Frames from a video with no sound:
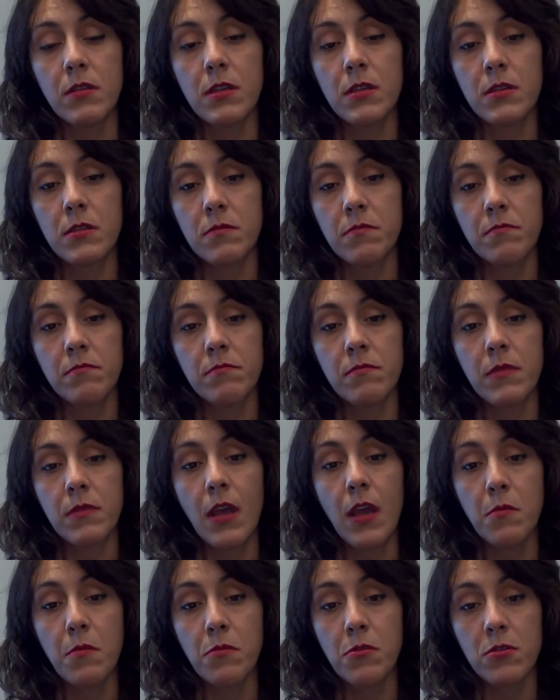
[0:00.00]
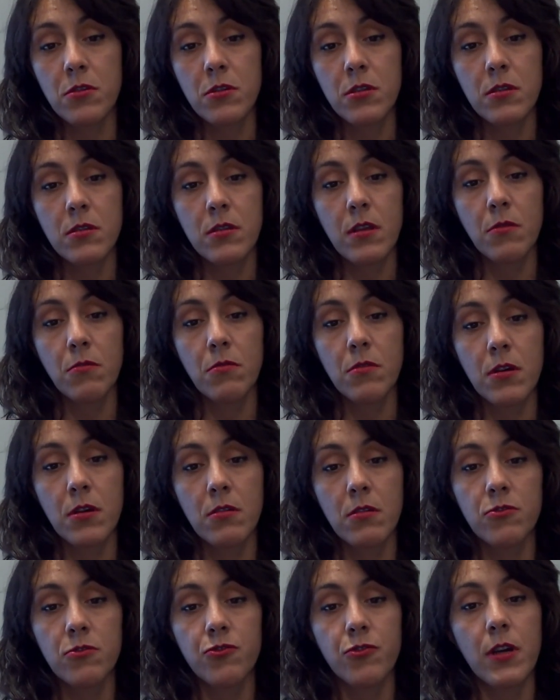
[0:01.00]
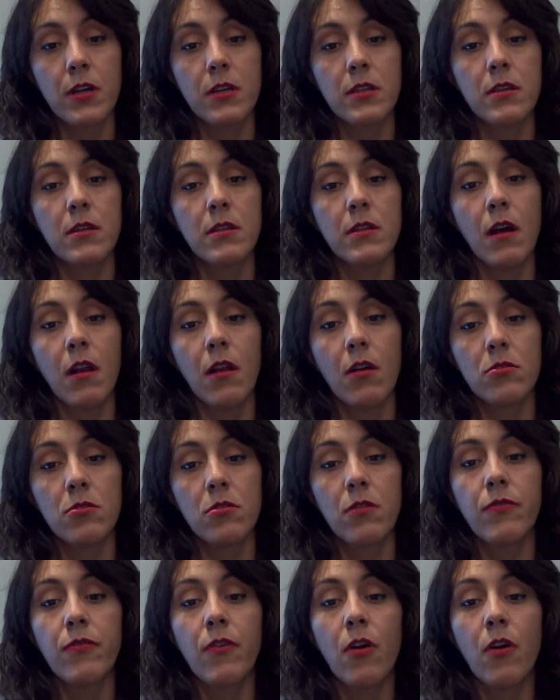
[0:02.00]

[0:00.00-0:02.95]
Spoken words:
these neighbors, they were constructed a lot of